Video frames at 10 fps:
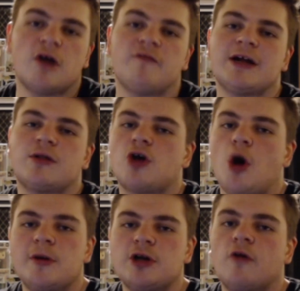Don't forget to
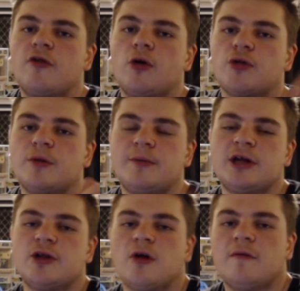comment your thoughts and
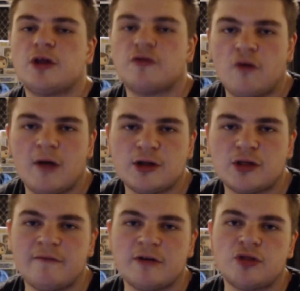opinions on this Fallout
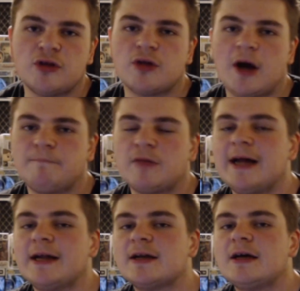76
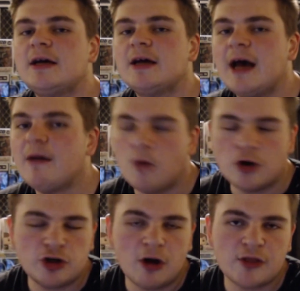update and what
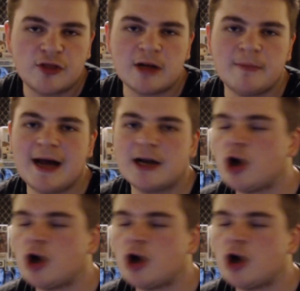you guys think about it.